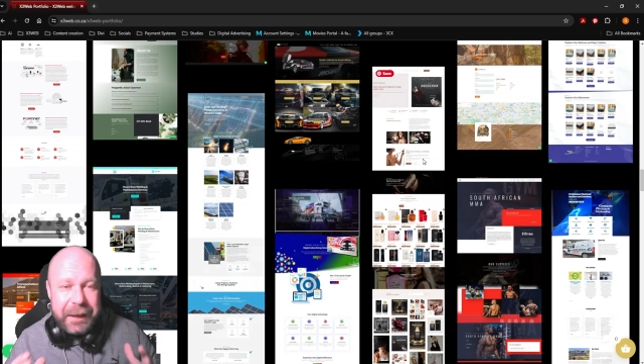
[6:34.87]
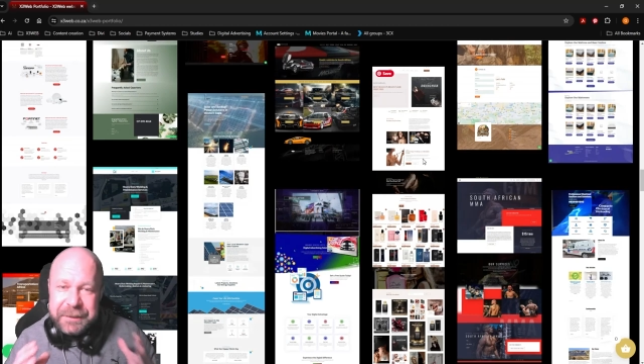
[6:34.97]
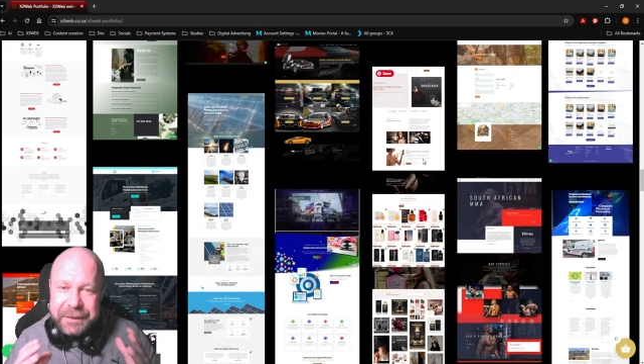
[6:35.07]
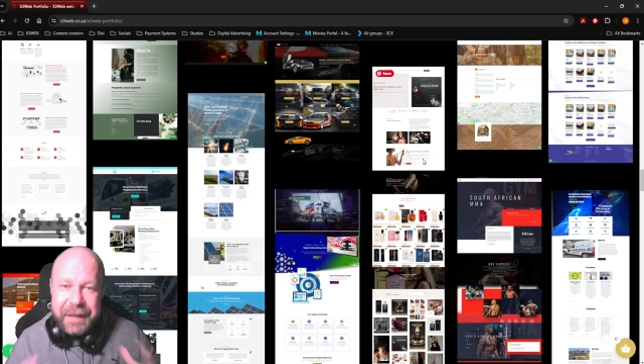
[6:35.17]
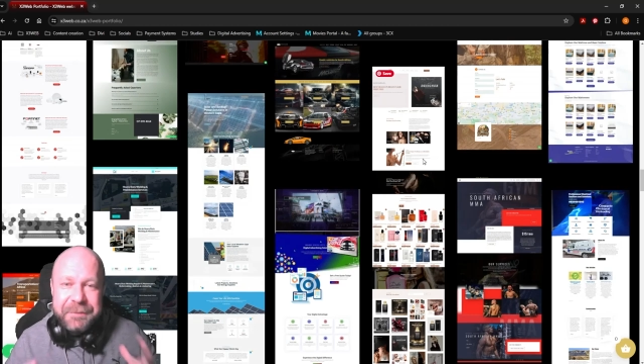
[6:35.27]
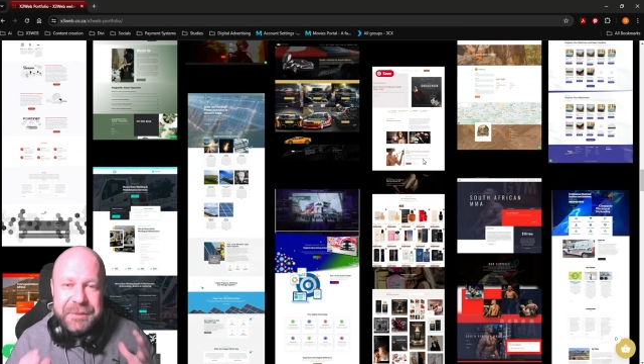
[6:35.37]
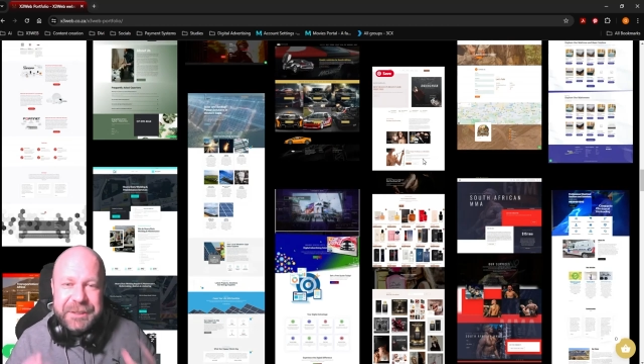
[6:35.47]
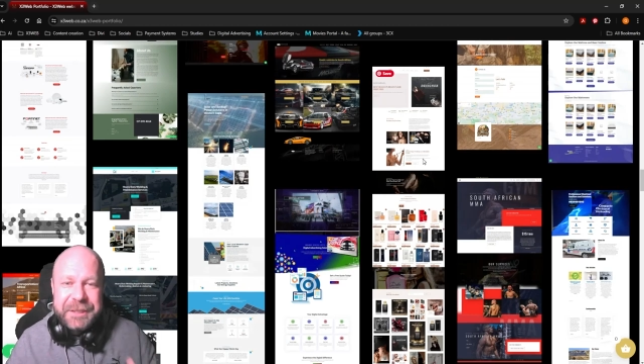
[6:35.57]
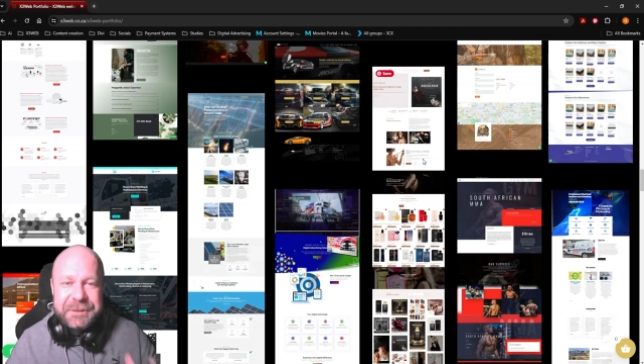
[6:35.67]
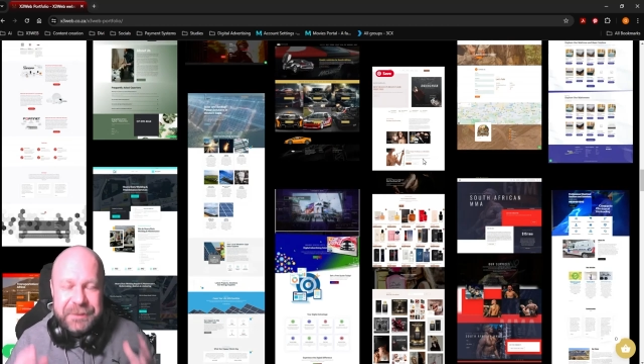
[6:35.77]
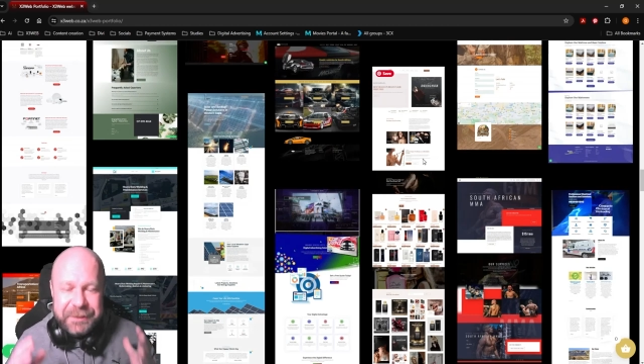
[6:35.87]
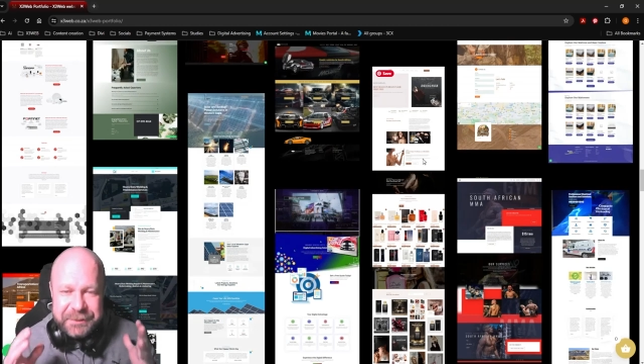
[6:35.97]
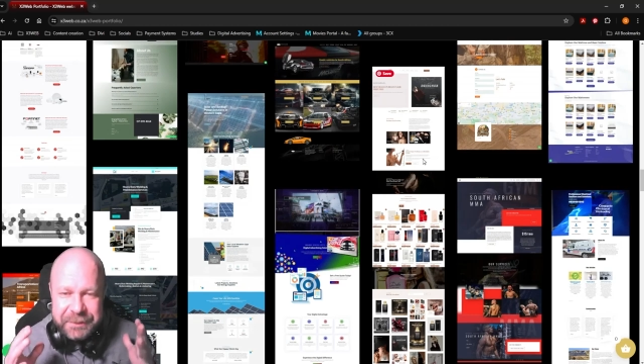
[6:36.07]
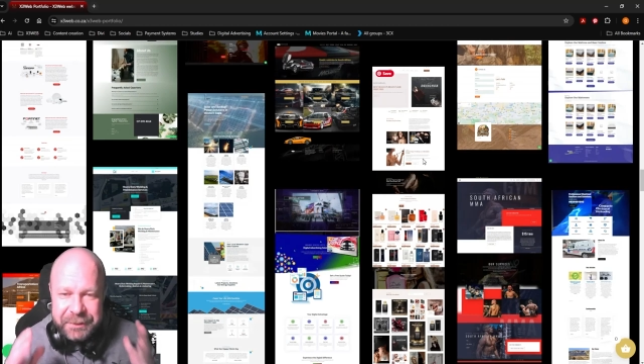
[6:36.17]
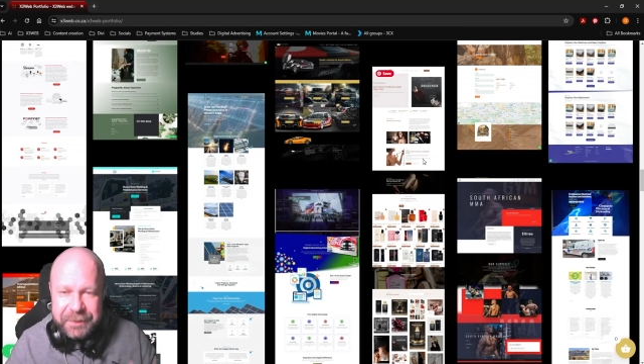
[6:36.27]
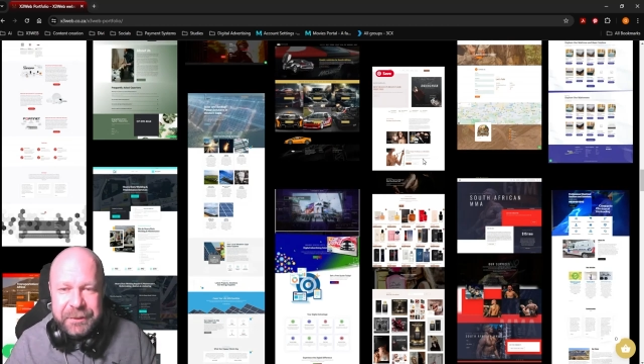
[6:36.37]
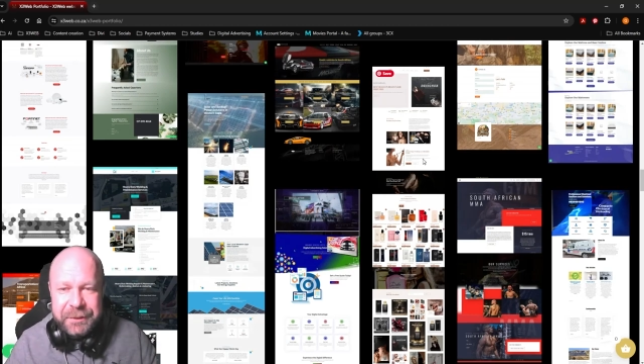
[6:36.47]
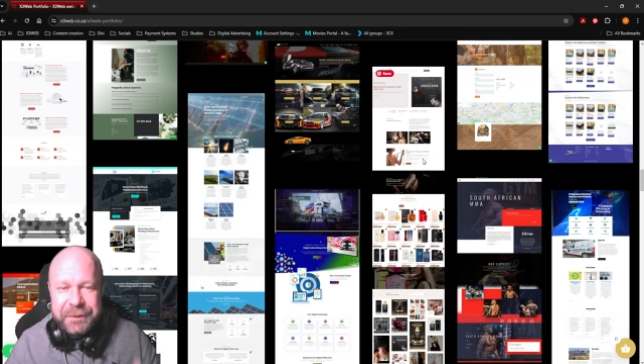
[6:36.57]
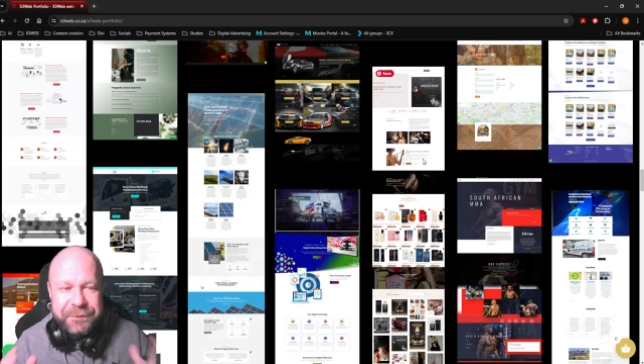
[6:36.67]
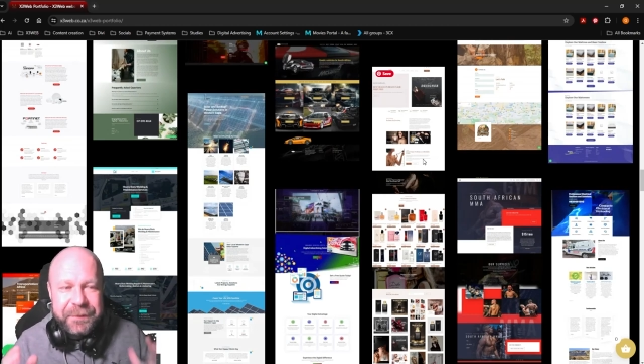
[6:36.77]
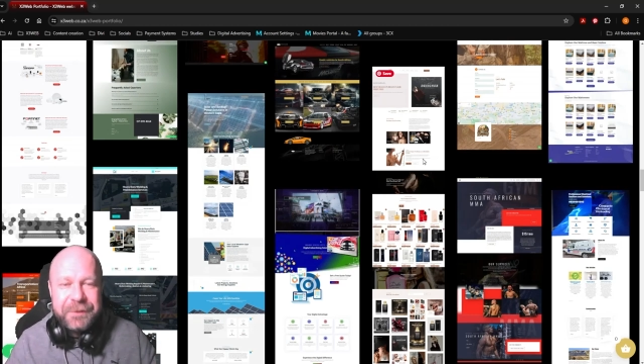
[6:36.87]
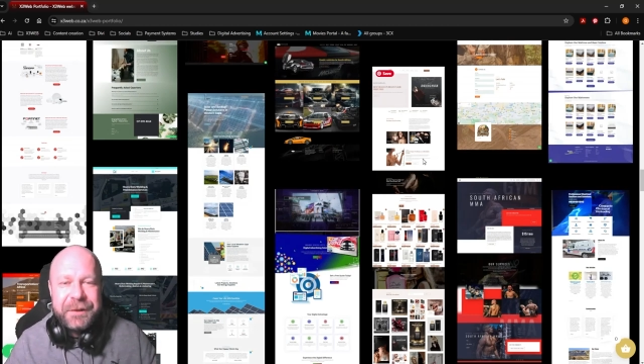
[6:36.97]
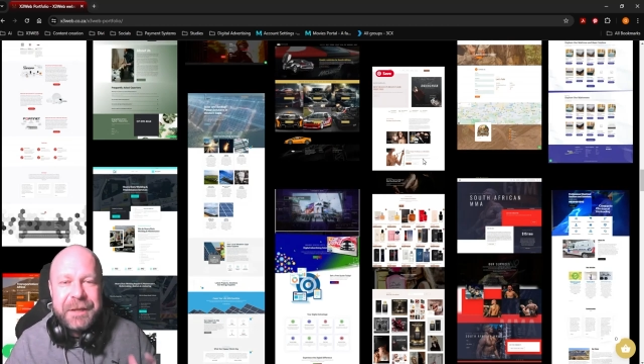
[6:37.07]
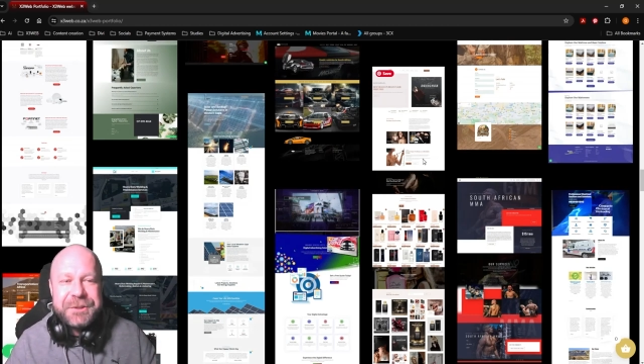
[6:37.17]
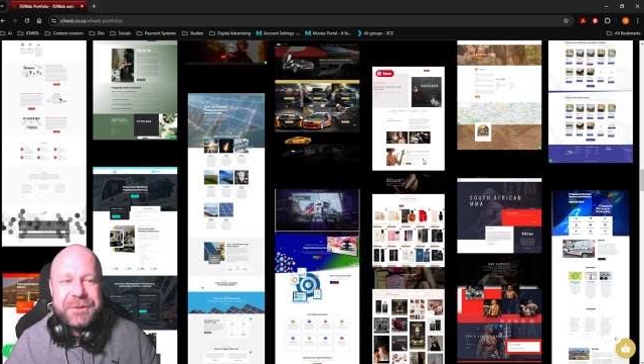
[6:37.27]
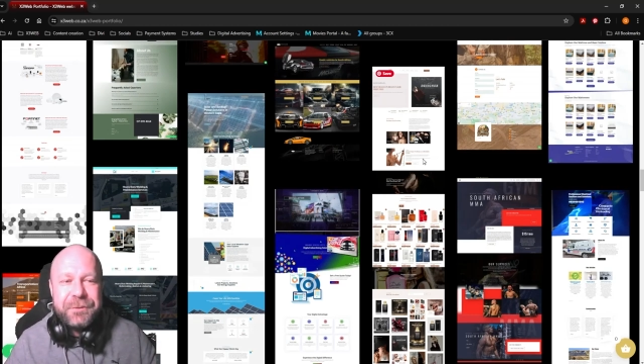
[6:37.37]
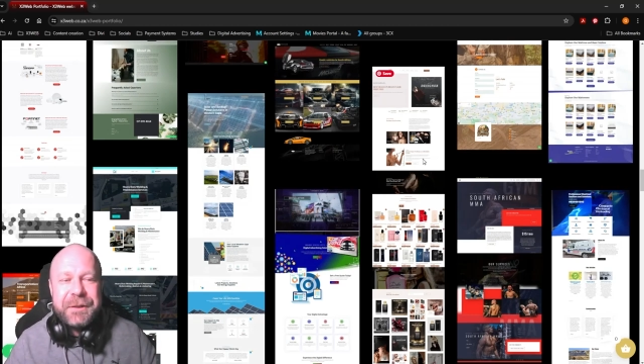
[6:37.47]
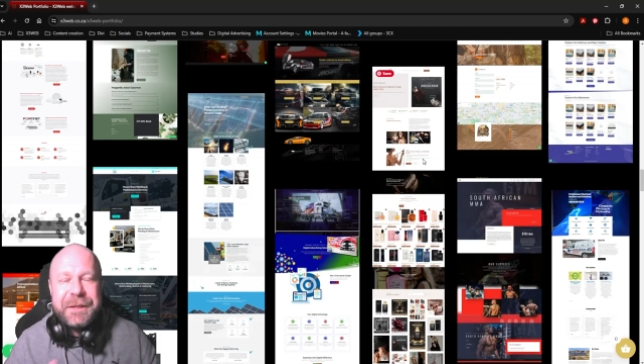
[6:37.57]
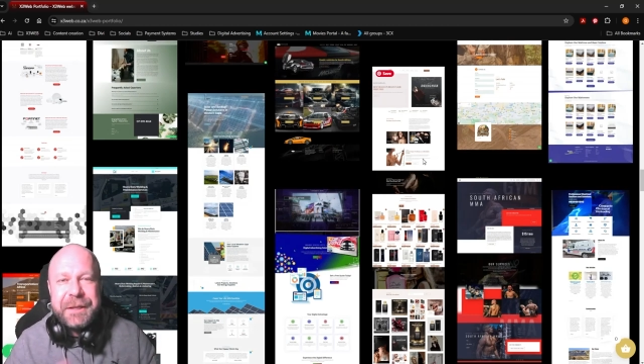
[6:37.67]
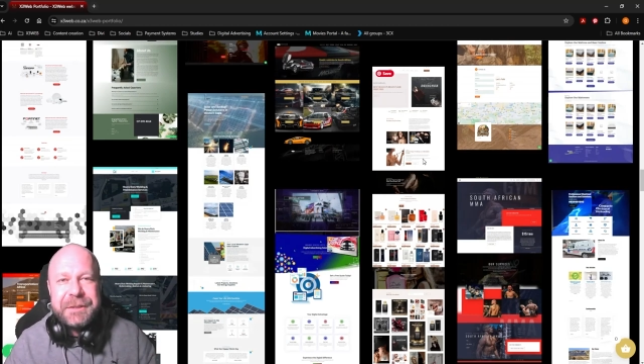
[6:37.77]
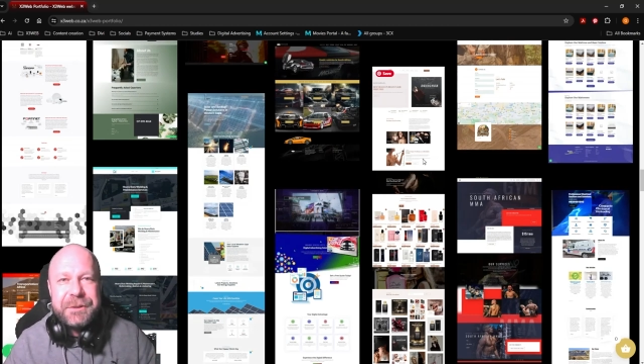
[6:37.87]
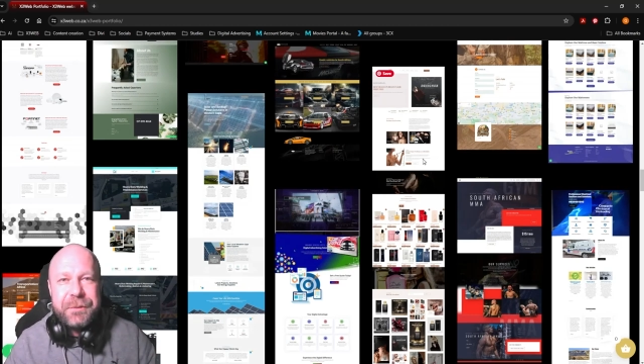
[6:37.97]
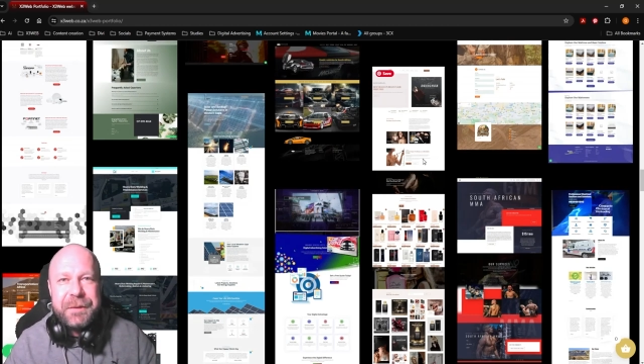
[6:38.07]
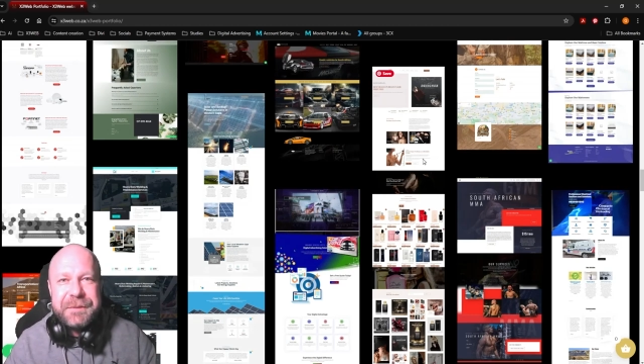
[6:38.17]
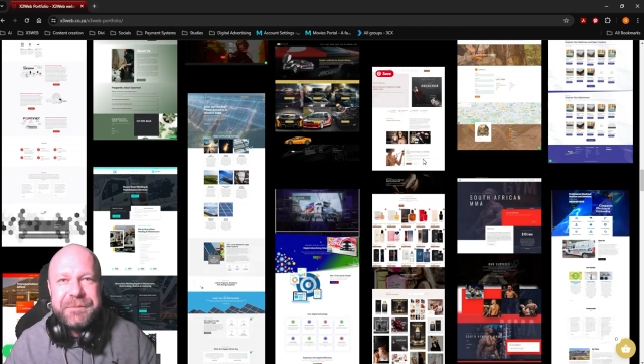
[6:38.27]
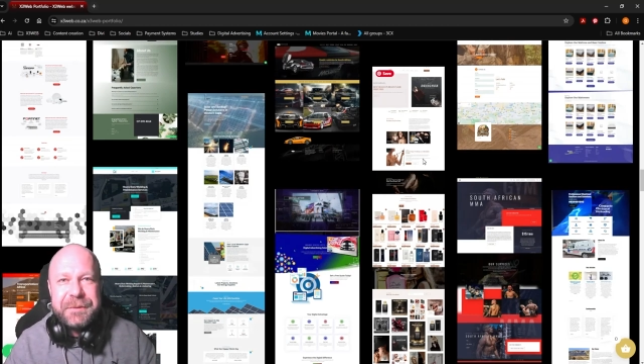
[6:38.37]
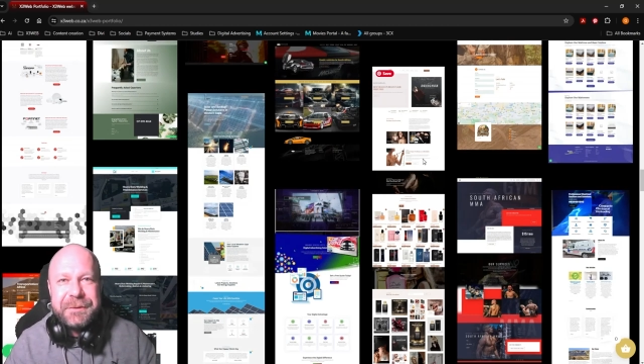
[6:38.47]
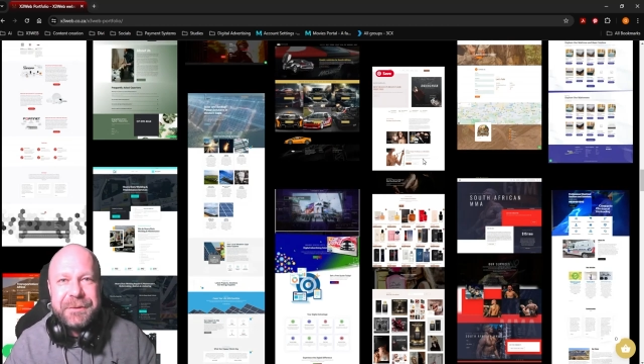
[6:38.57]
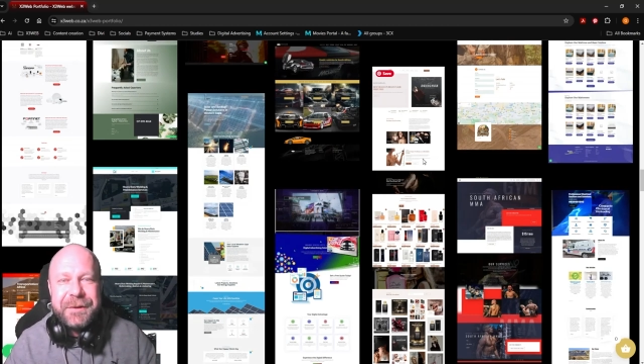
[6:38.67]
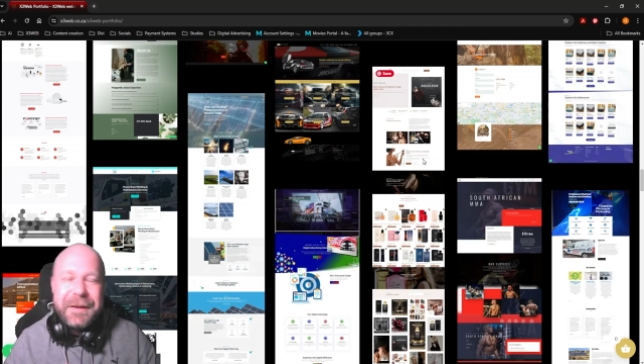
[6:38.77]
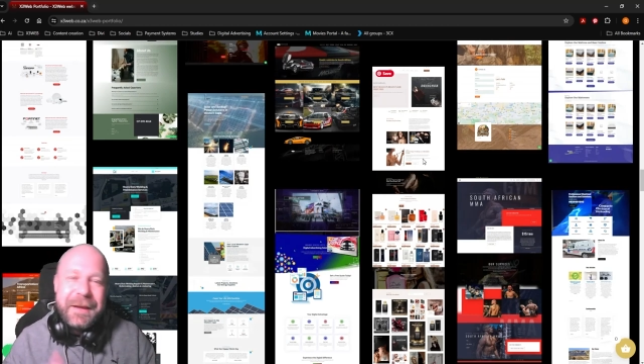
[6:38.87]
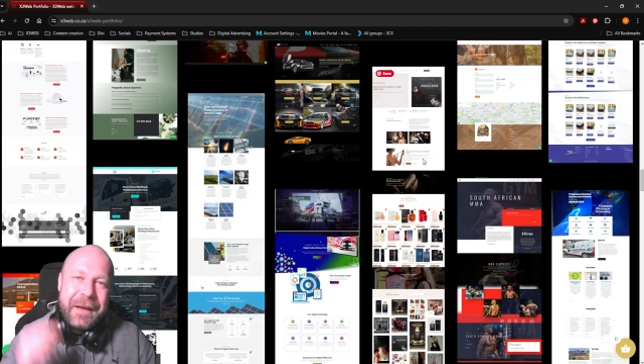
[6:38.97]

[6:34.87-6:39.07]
And Gamers X3 is literally the foundation on what X3 Web is built on.